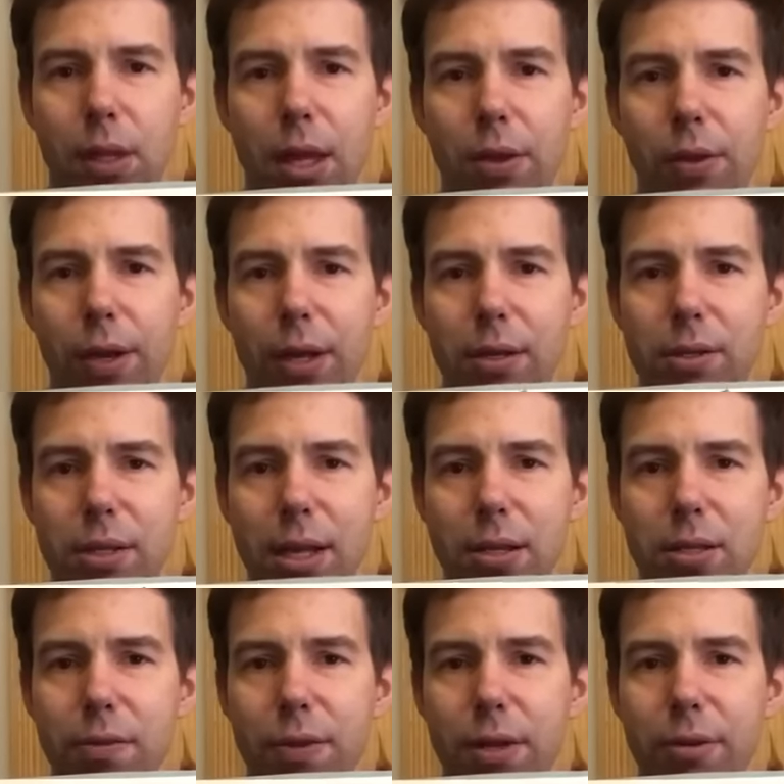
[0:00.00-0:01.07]
Can you get a
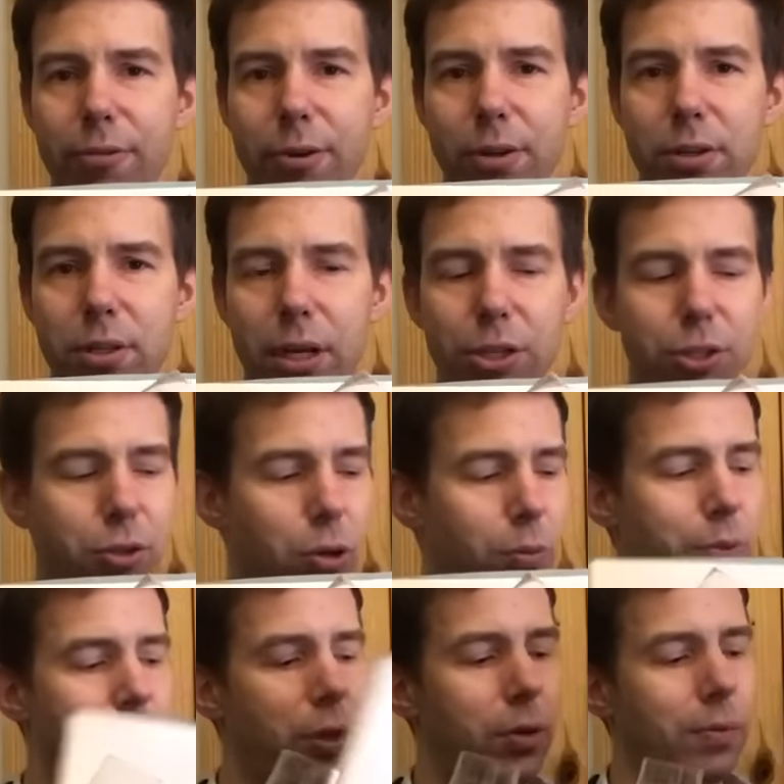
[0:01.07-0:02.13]
sense of the difference? I sure
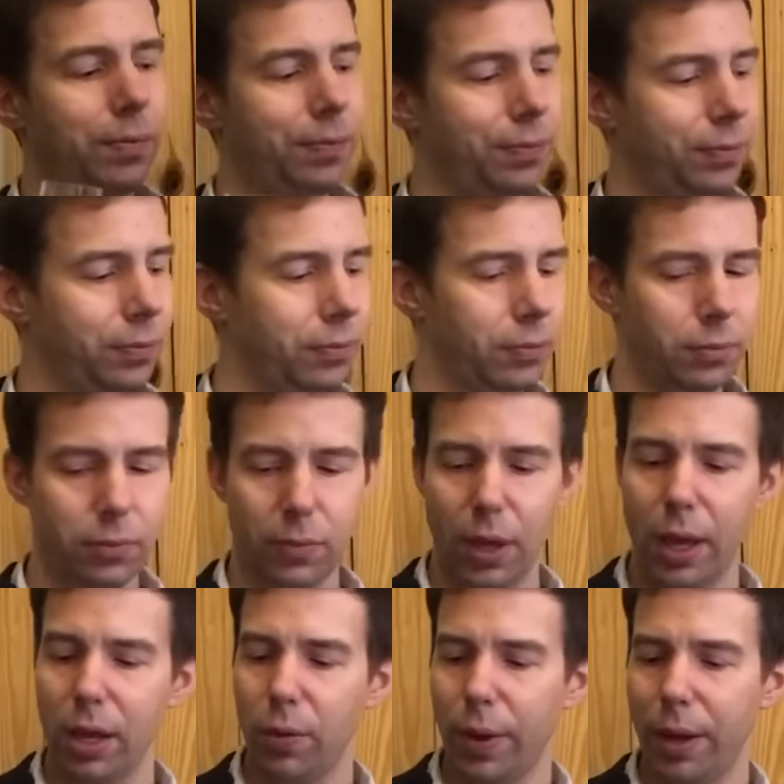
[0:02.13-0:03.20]
hope so.
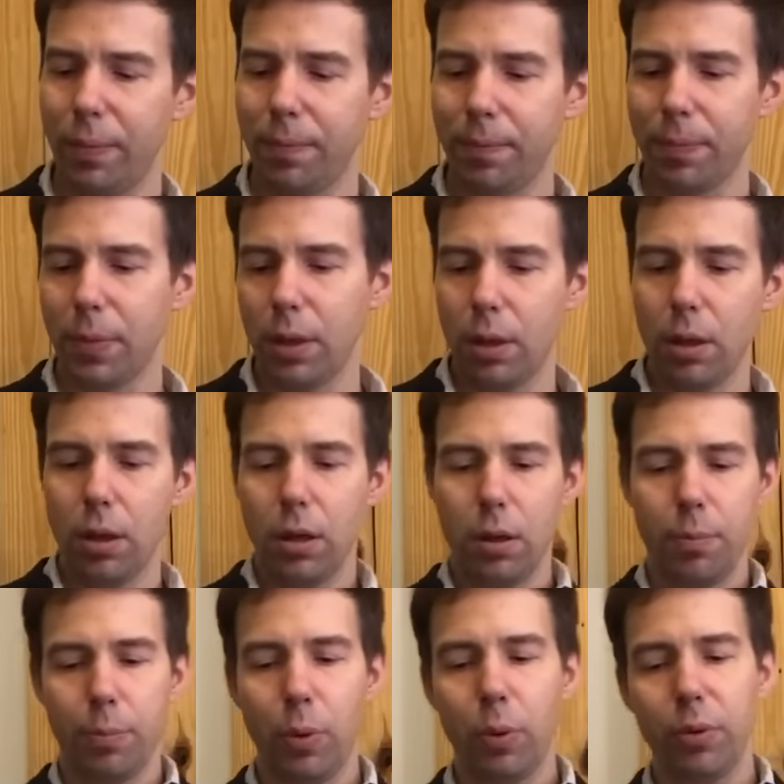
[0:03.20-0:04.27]
Anyway,
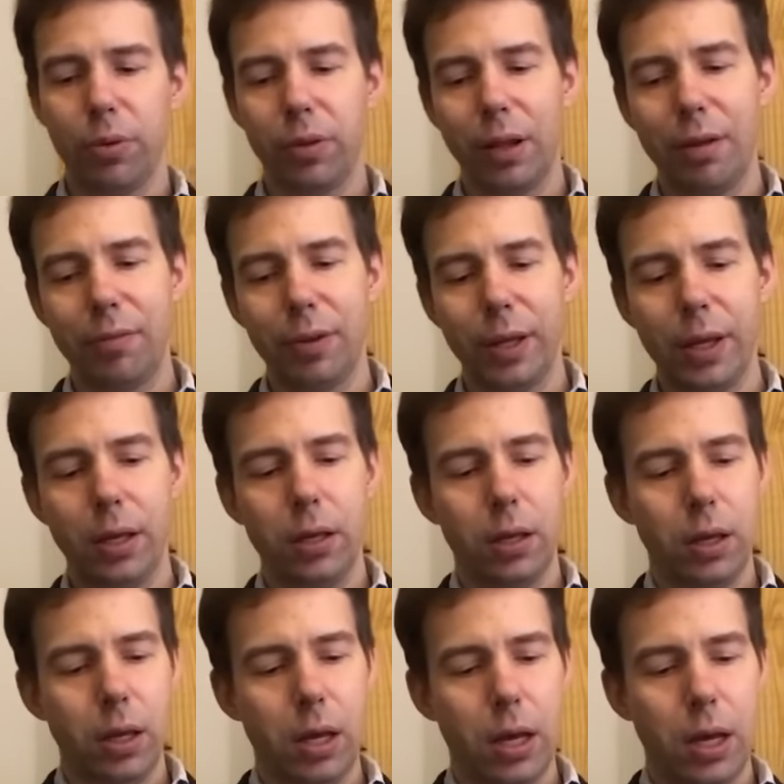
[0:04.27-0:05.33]
both lovely.
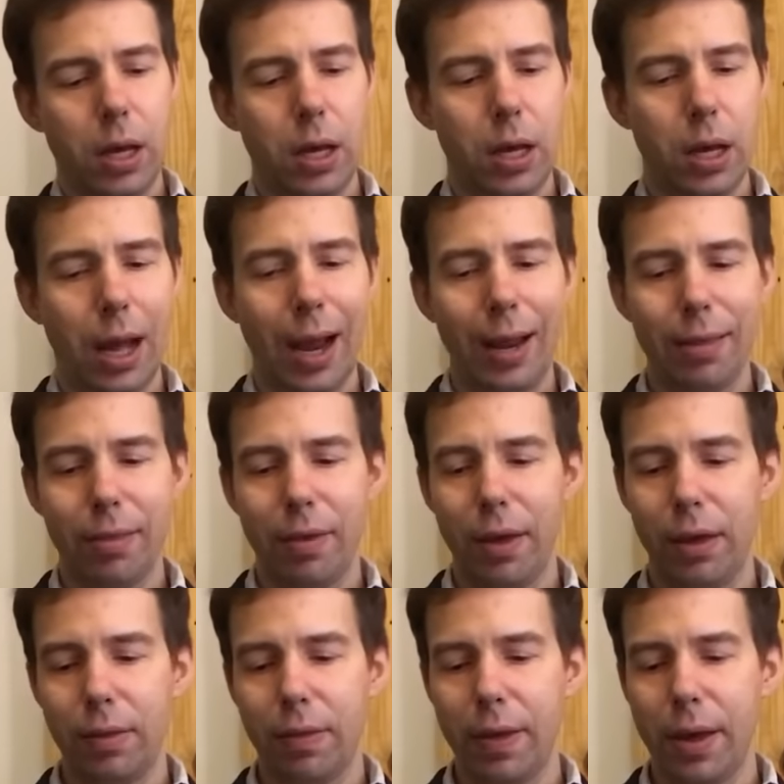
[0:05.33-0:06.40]
I
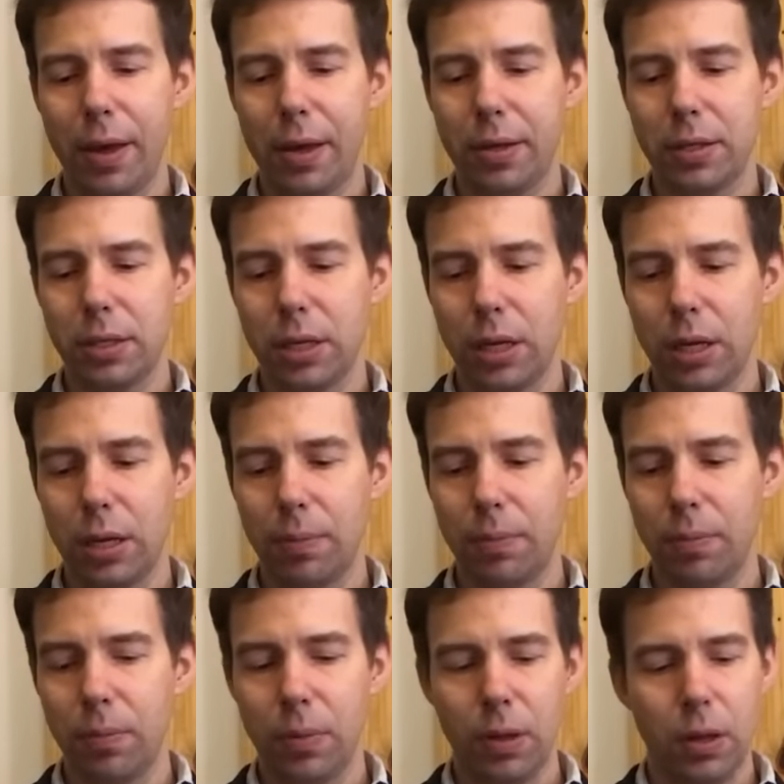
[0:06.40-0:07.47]
think that
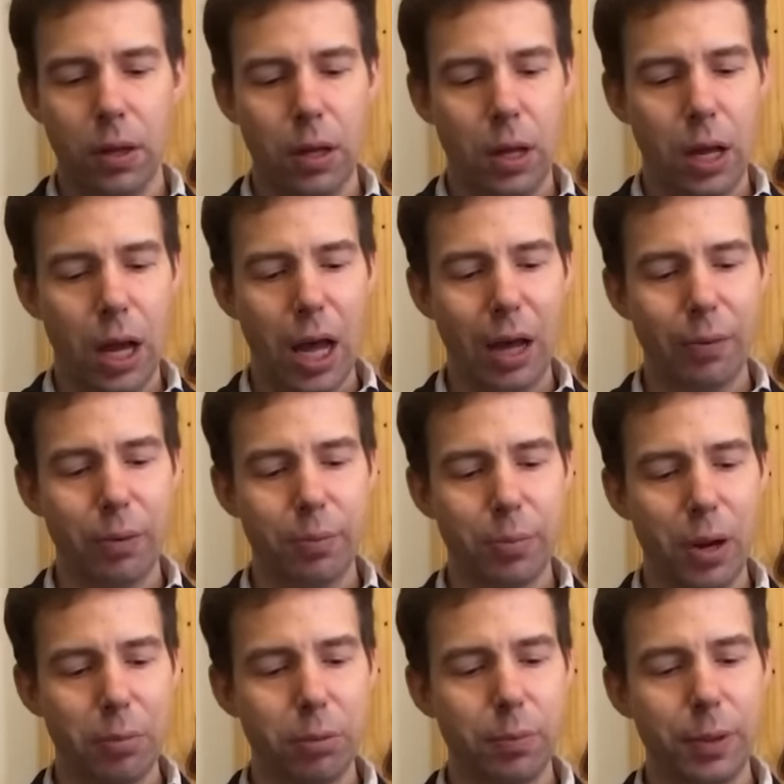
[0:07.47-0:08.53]
I would
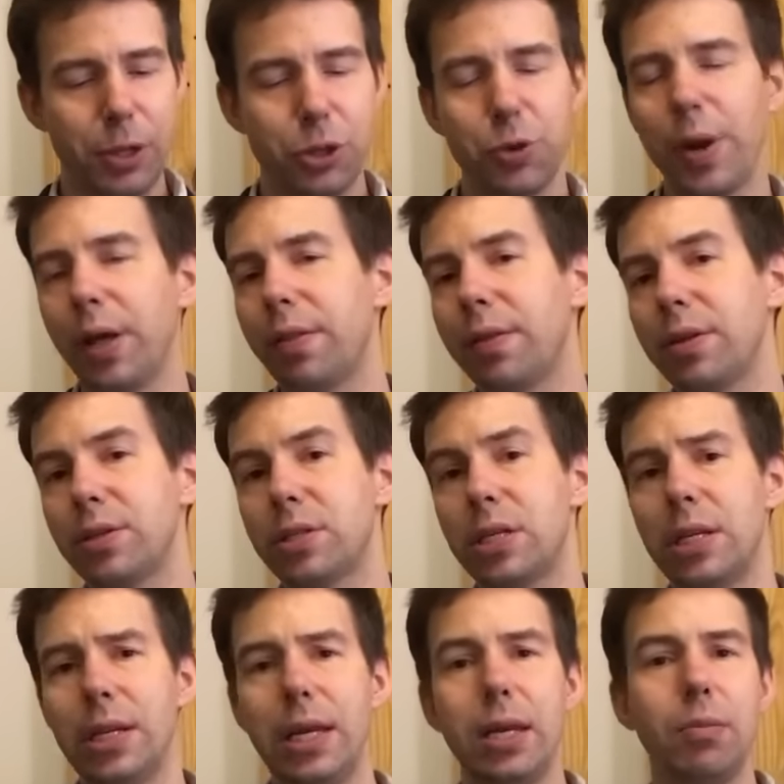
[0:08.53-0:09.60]
probably drink
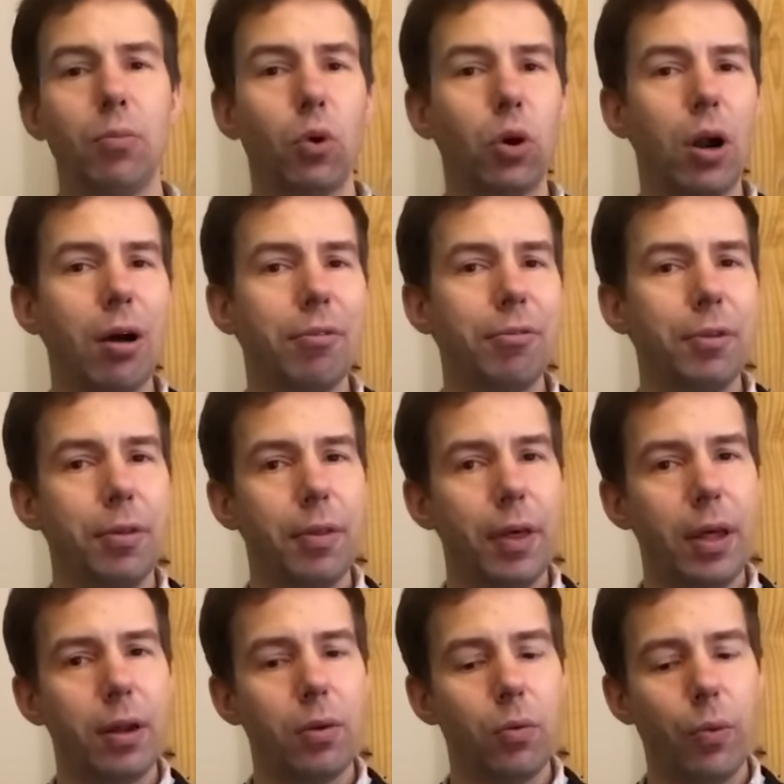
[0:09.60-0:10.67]
this neat more often
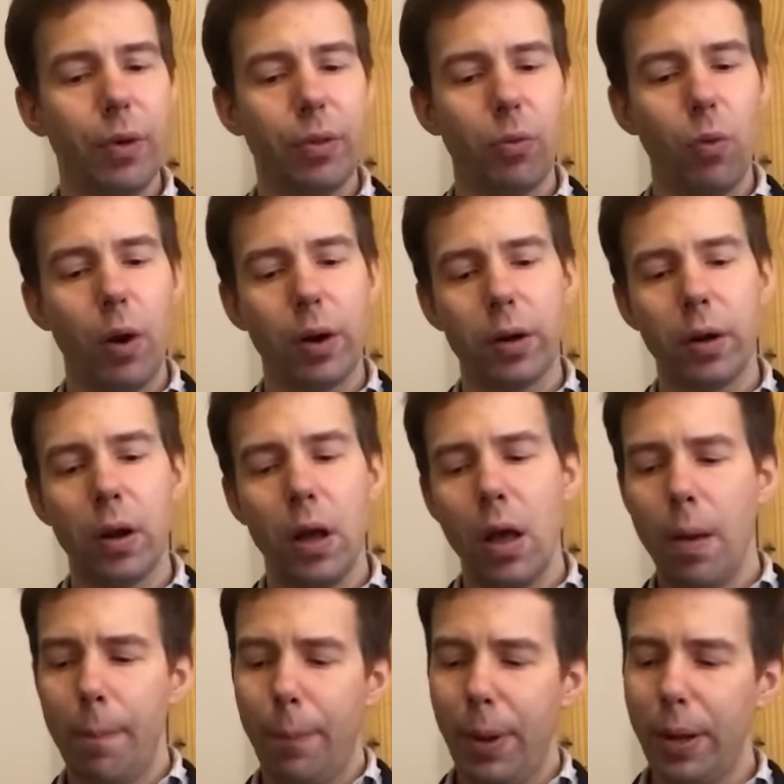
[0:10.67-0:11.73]
than with water,
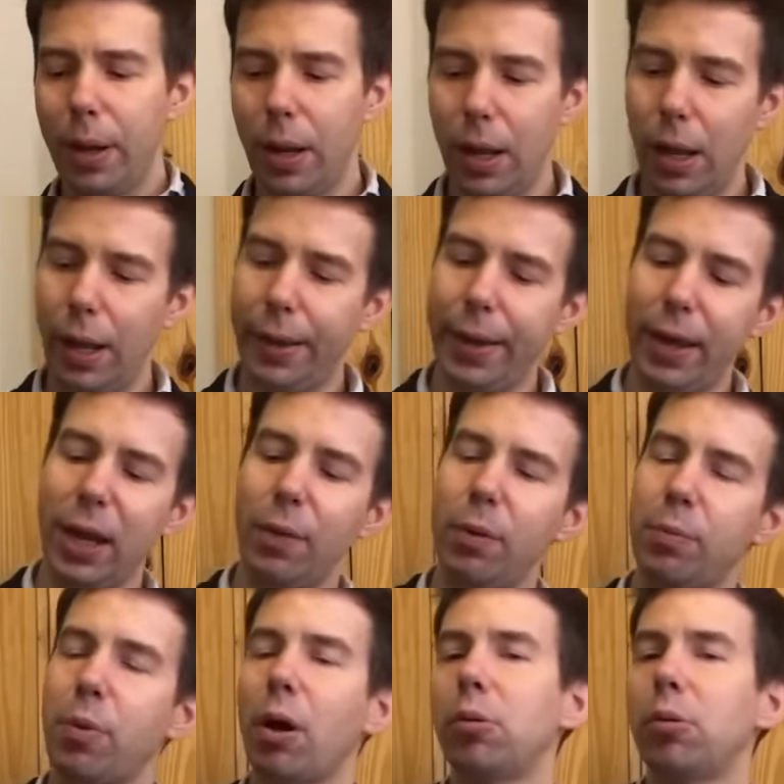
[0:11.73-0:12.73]
but again, I would